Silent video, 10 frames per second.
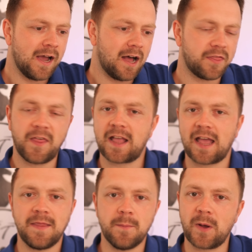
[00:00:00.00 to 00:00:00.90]
I think
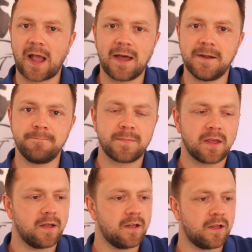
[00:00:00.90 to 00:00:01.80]
in the beginning,
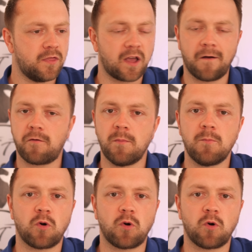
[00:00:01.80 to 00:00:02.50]
the government